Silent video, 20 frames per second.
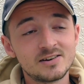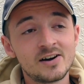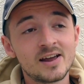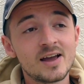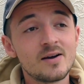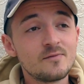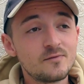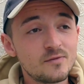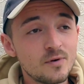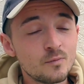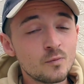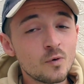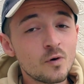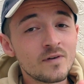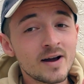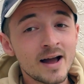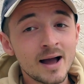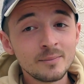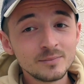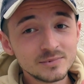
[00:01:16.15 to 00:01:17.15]
I am from
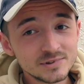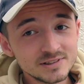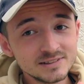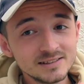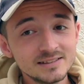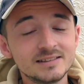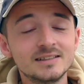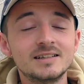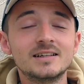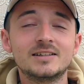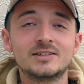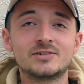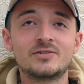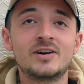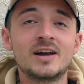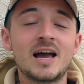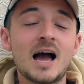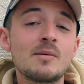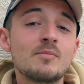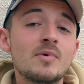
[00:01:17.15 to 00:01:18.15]
Wolverhampton.
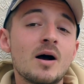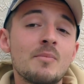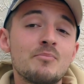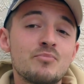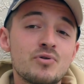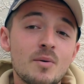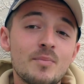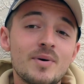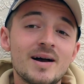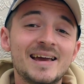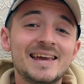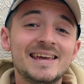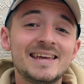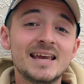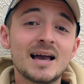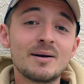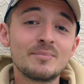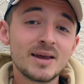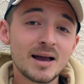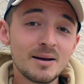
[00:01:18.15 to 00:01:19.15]
I am a proper
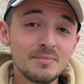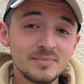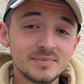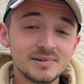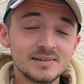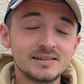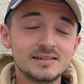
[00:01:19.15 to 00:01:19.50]
yam yam.